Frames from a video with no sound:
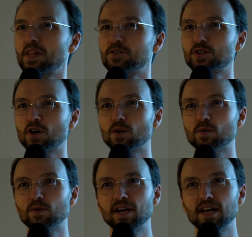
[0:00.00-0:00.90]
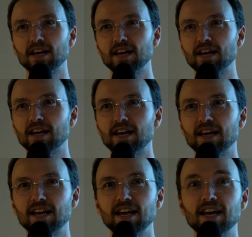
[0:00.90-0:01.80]
So
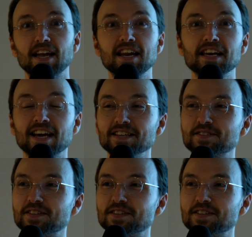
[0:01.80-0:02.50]
in any case,